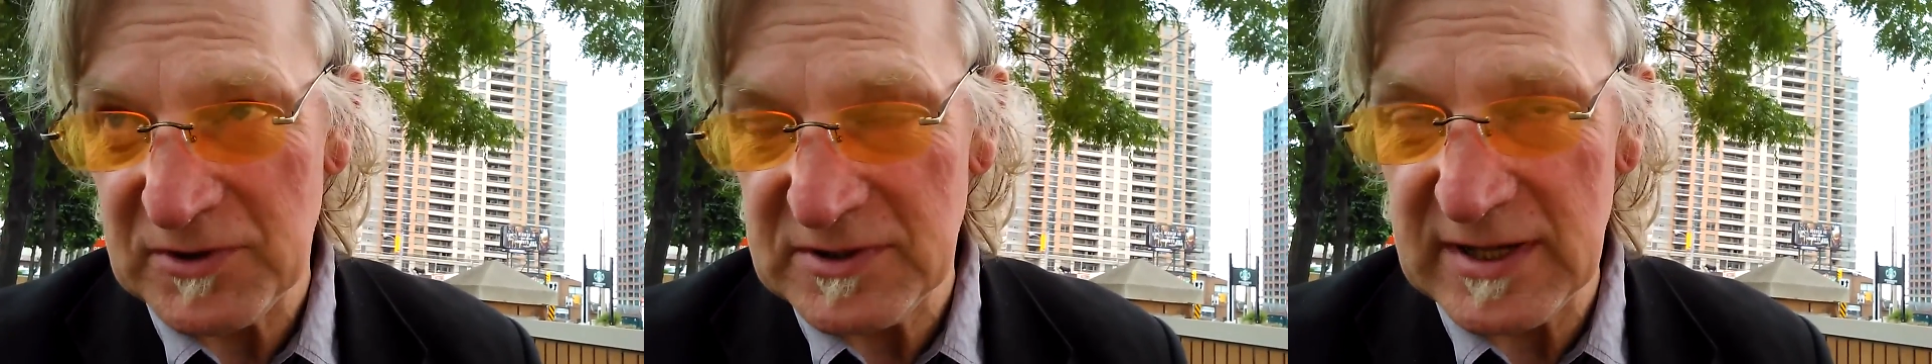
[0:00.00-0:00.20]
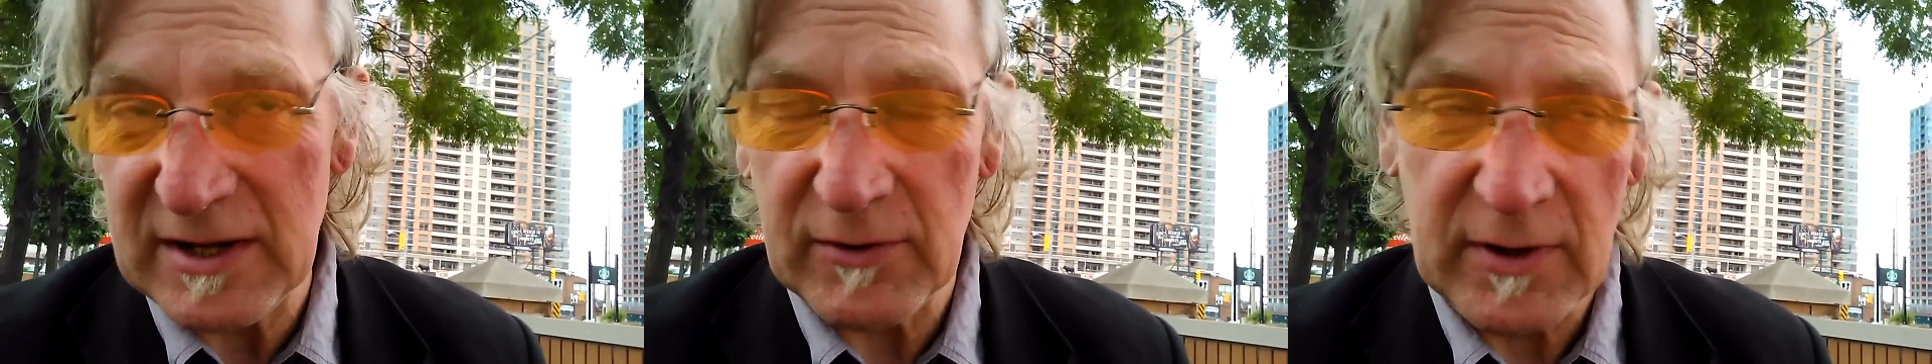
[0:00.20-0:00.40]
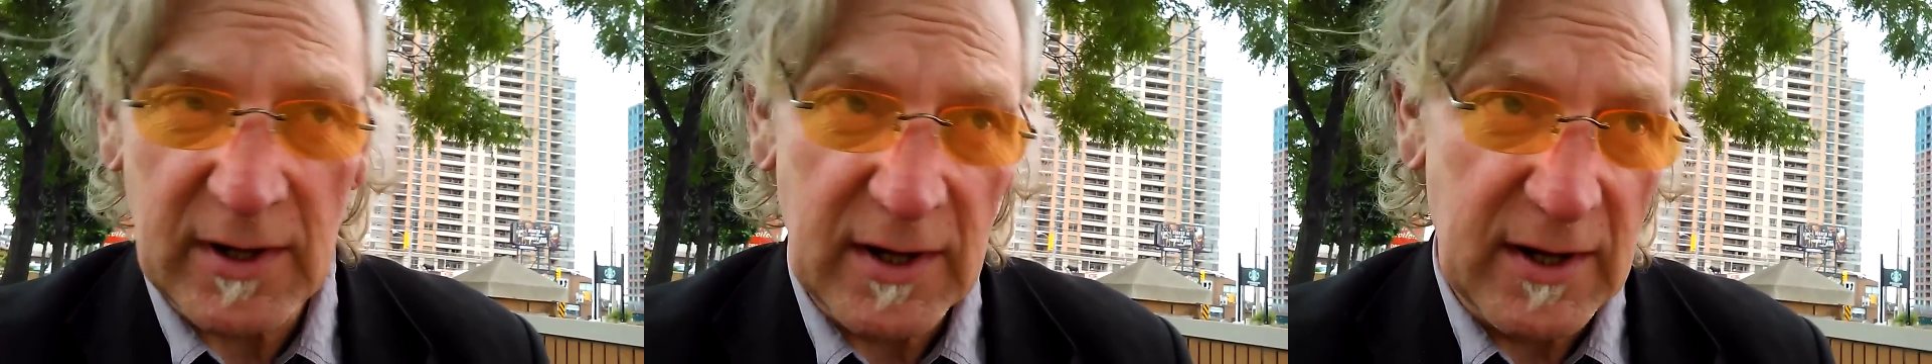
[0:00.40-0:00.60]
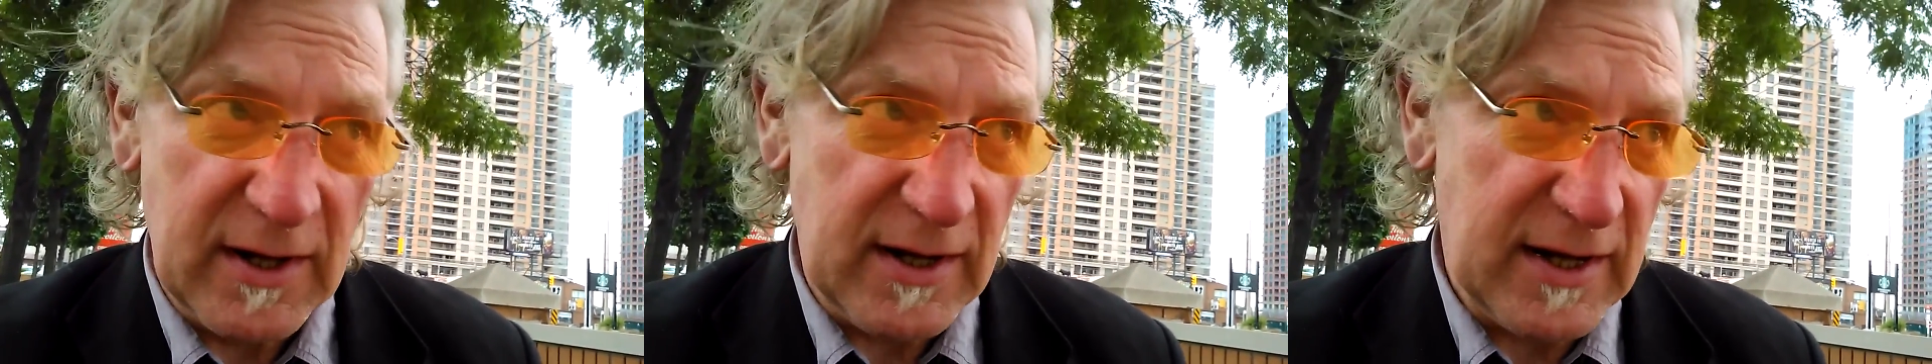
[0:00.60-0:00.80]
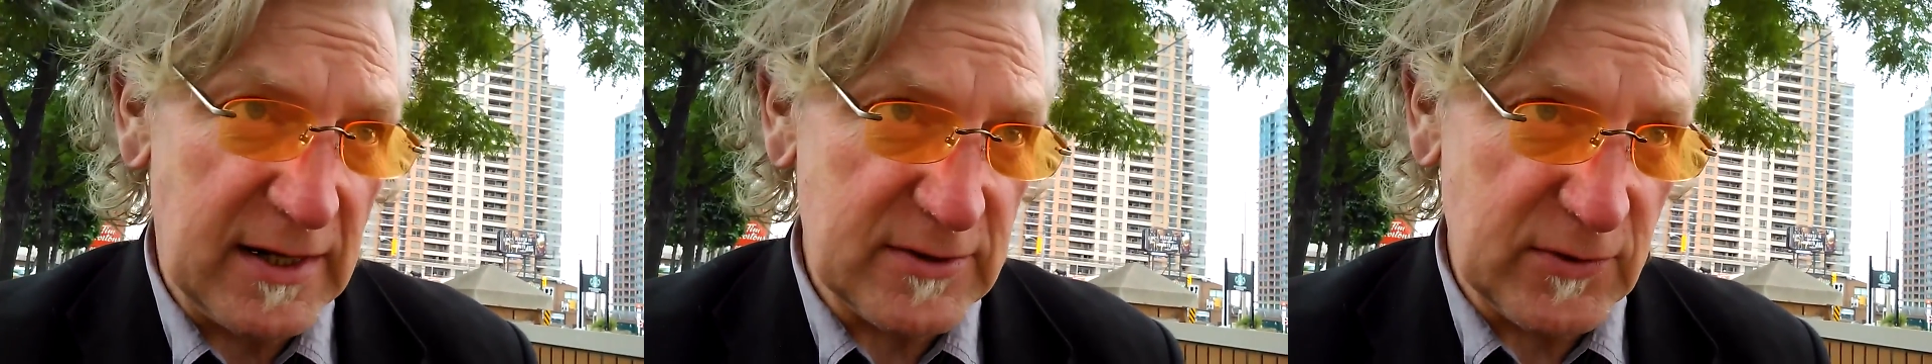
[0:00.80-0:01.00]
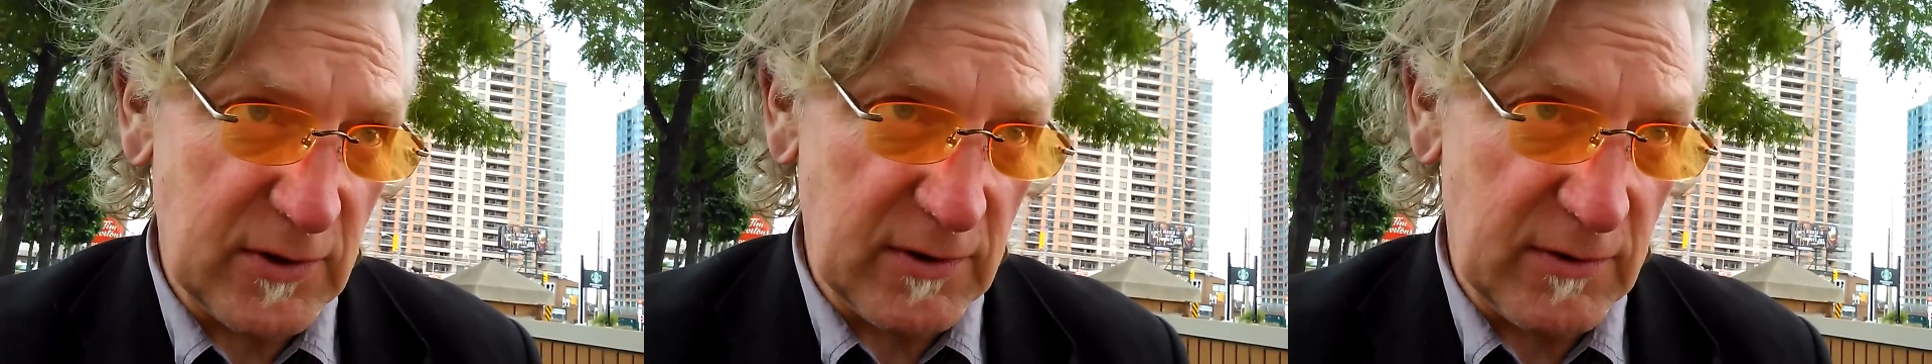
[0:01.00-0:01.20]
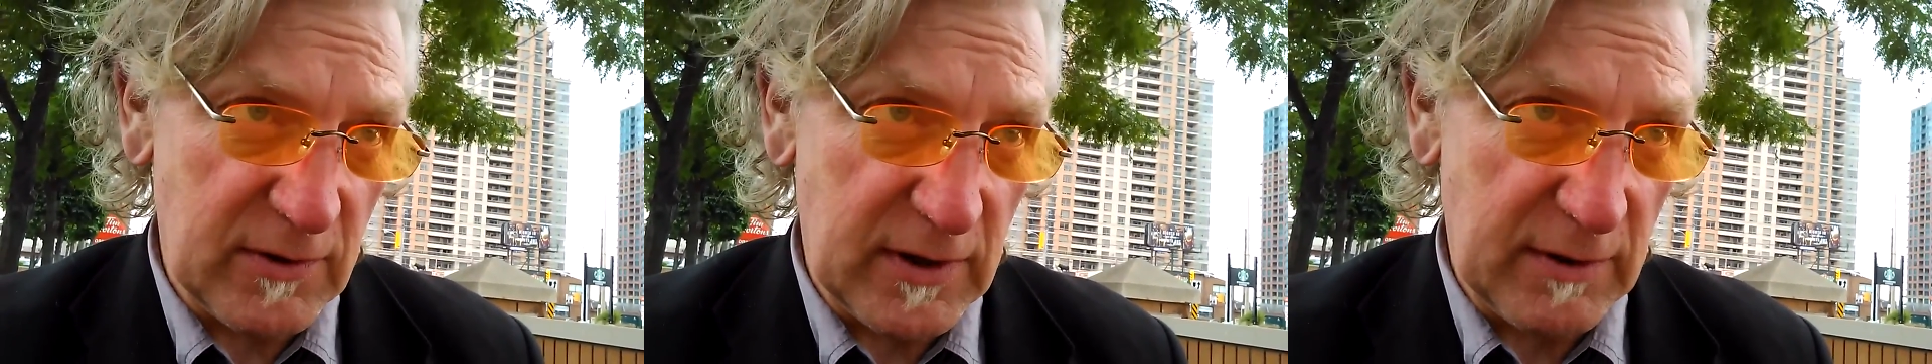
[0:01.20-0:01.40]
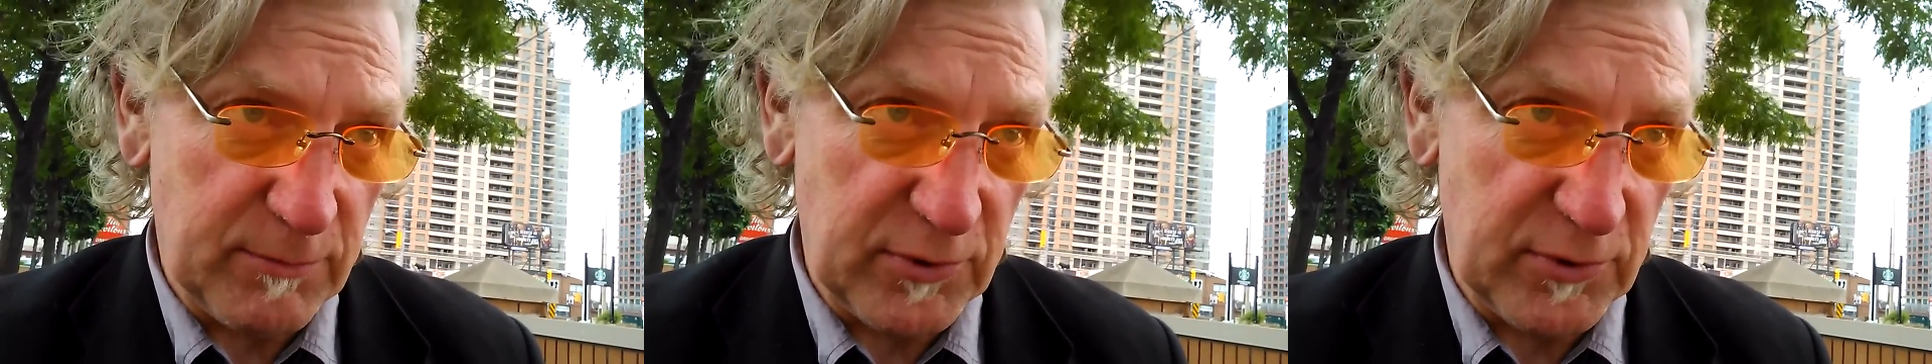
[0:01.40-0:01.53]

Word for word: rundown, I'll do a,